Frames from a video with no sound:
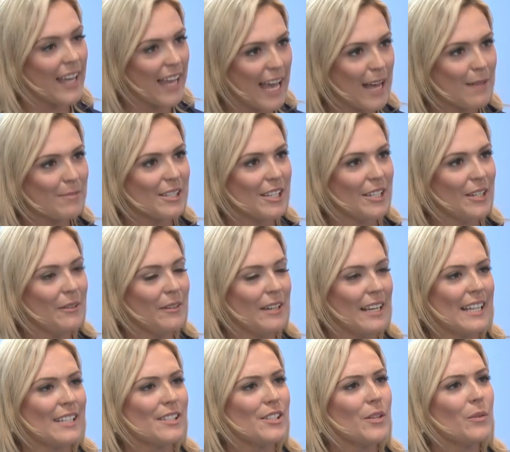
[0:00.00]

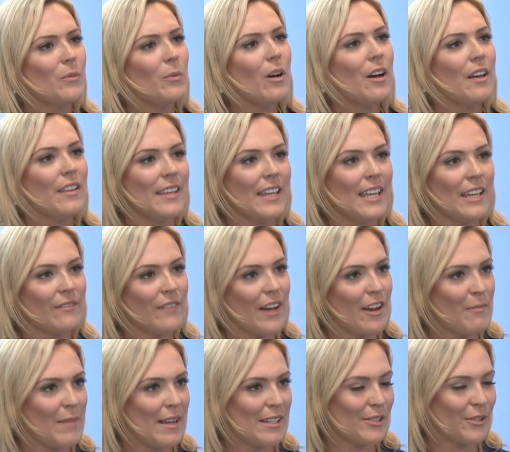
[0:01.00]
Absolutely. So what are the
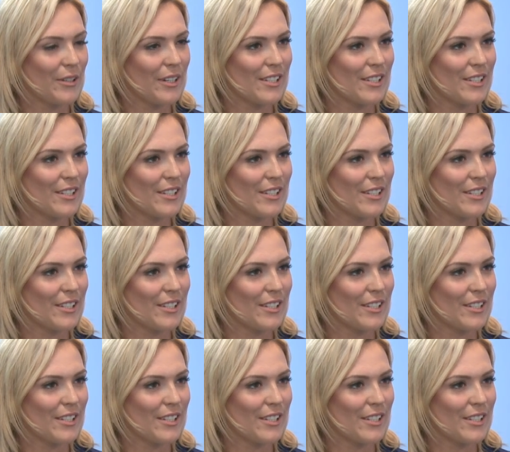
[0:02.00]
environmental